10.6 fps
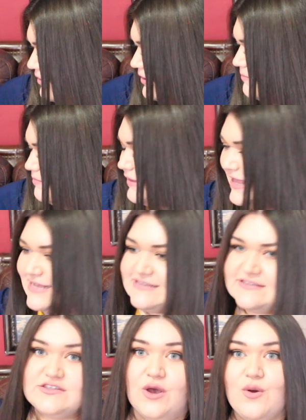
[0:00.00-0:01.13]
I put it?
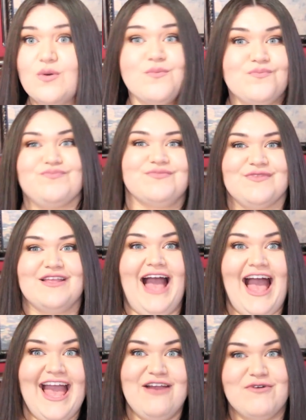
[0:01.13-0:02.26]
So,
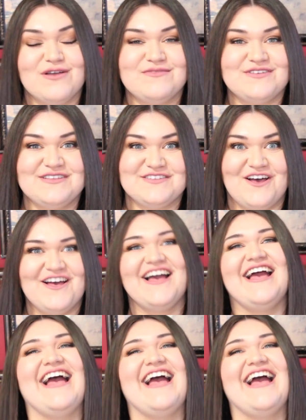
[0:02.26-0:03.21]
hi, welcome to this haul.